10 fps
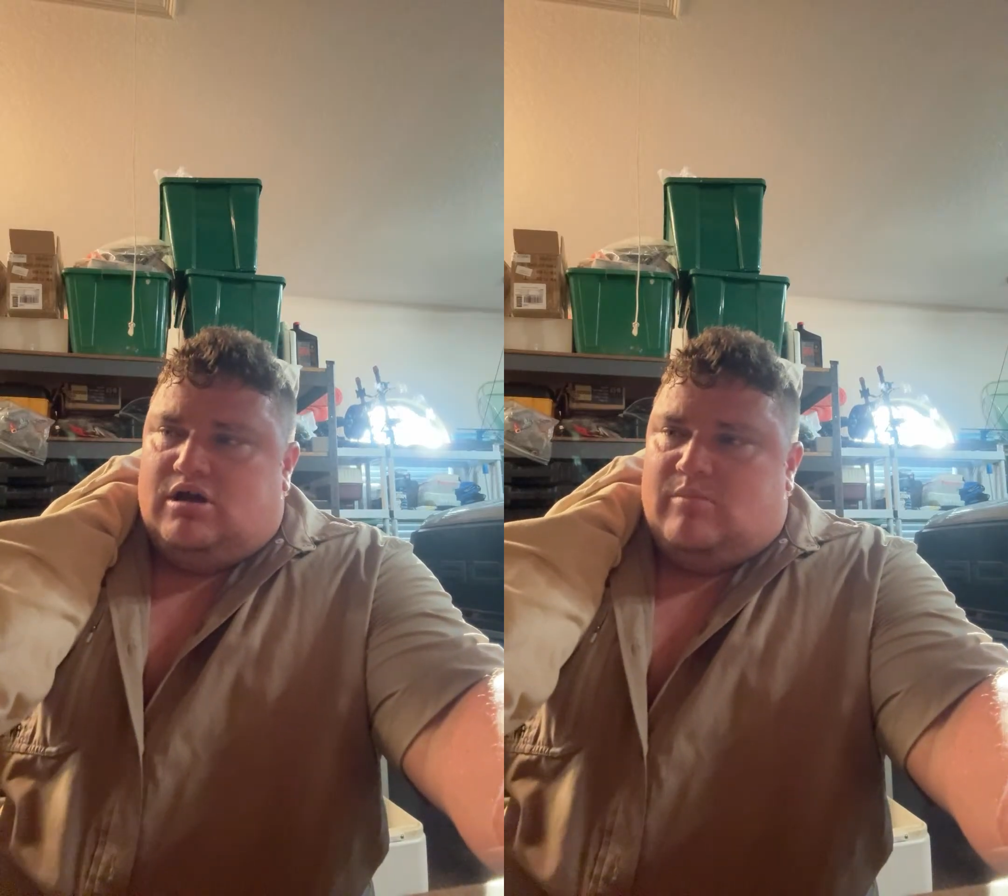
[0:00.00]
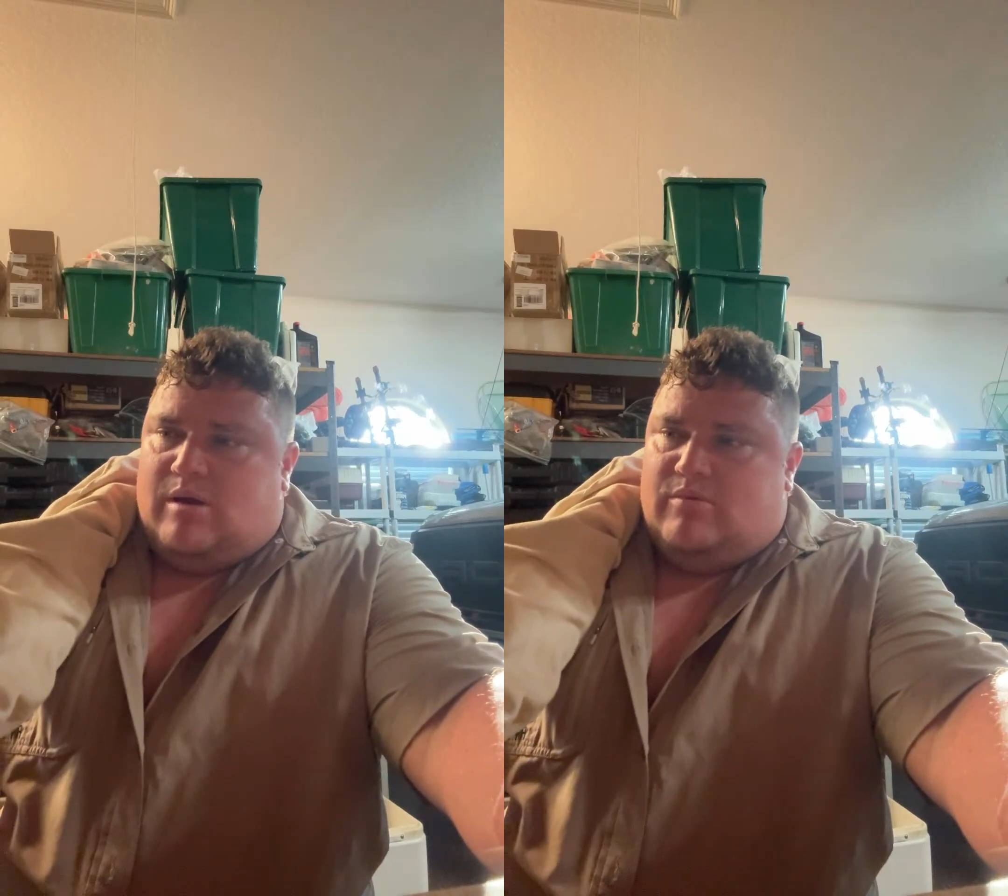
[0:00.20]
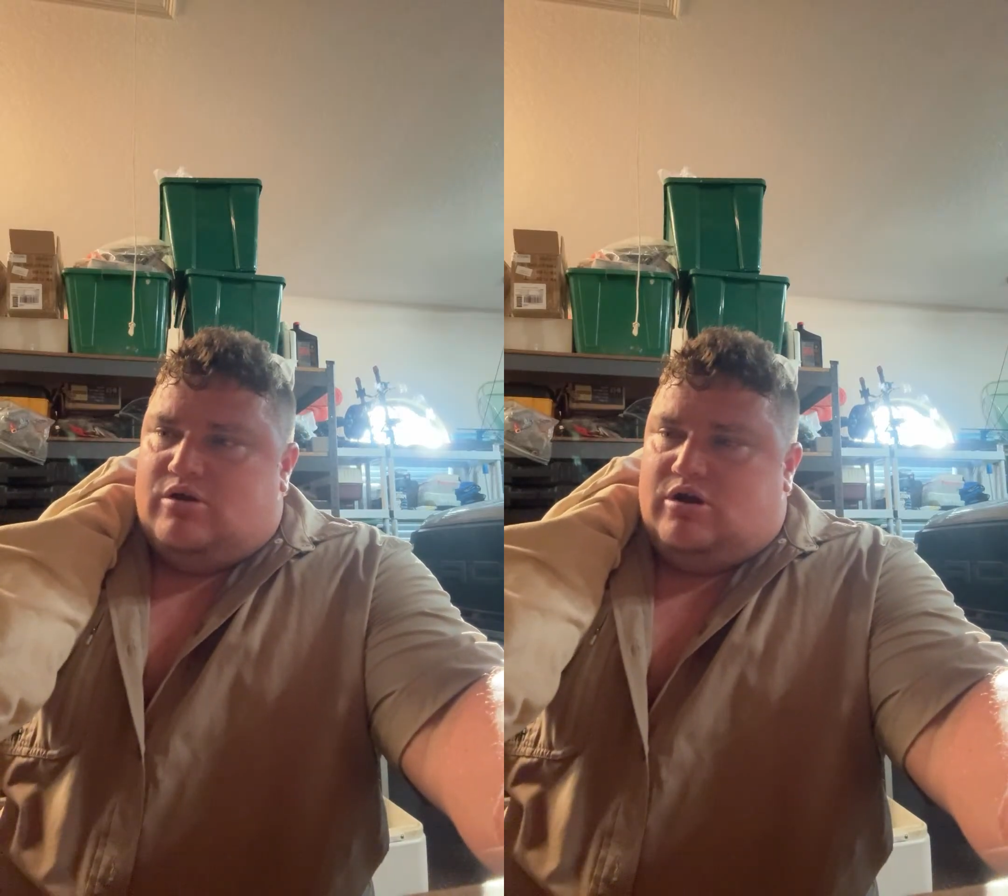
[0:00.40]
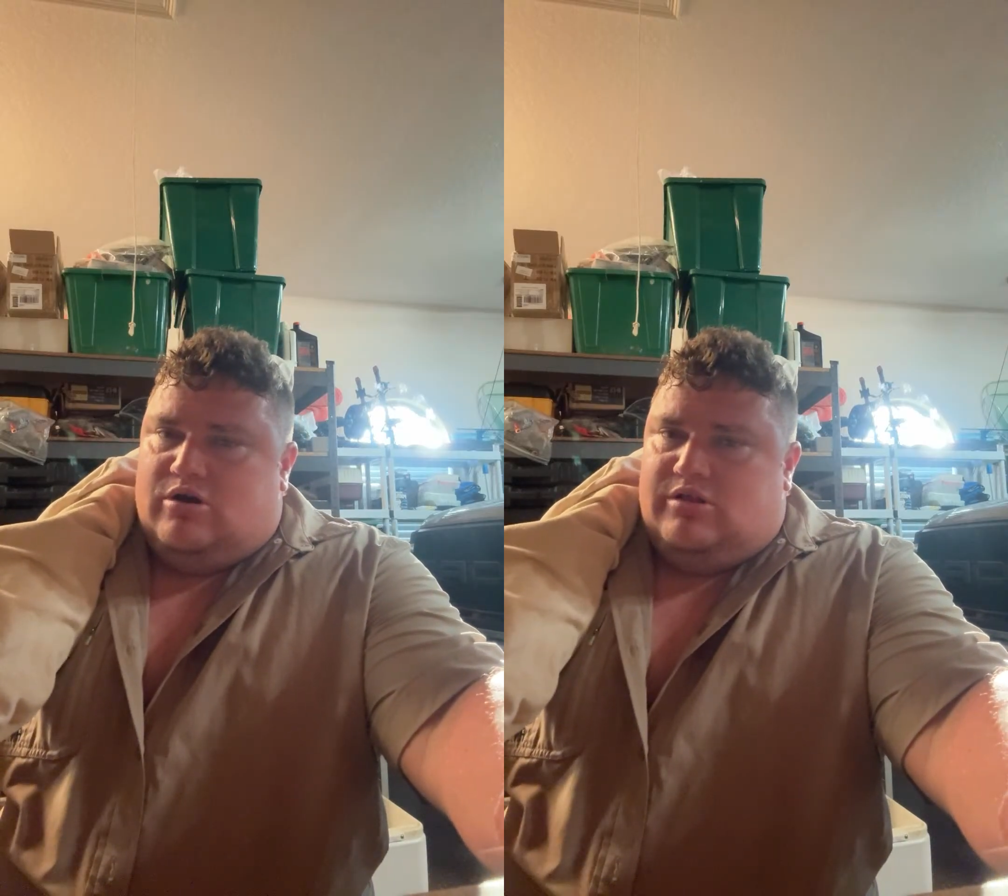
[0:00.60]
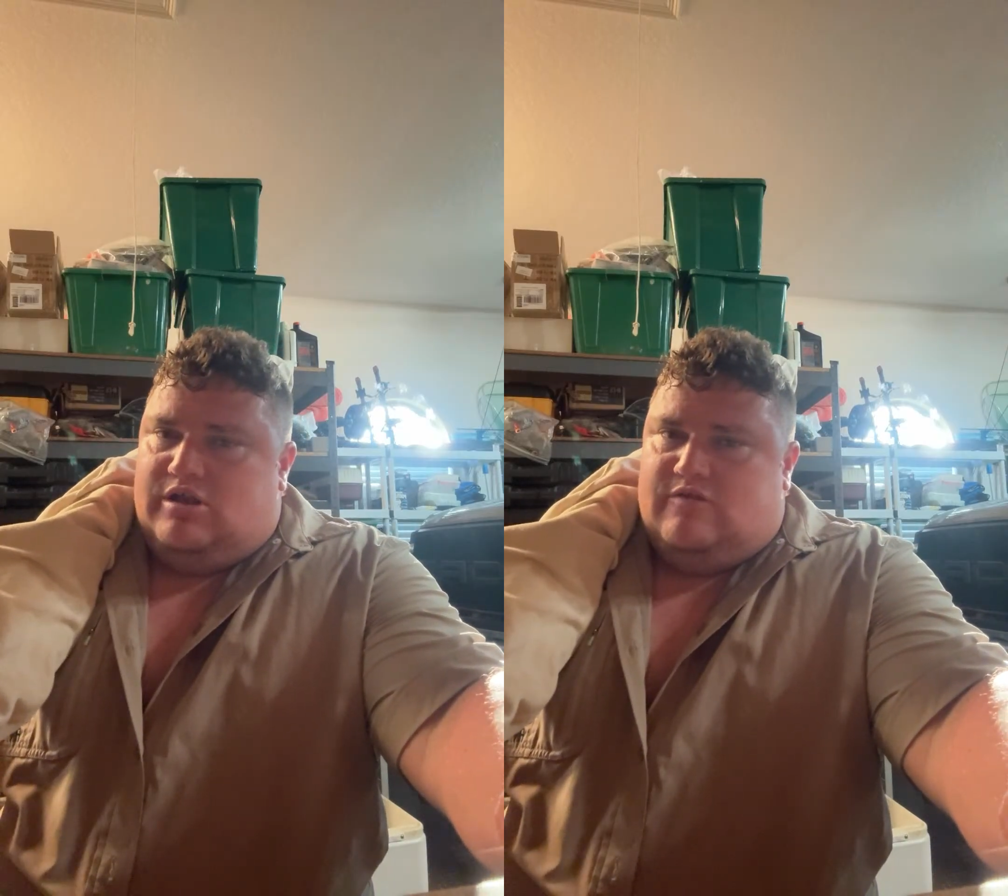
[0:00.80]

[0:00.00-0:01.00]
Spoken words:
I'm currently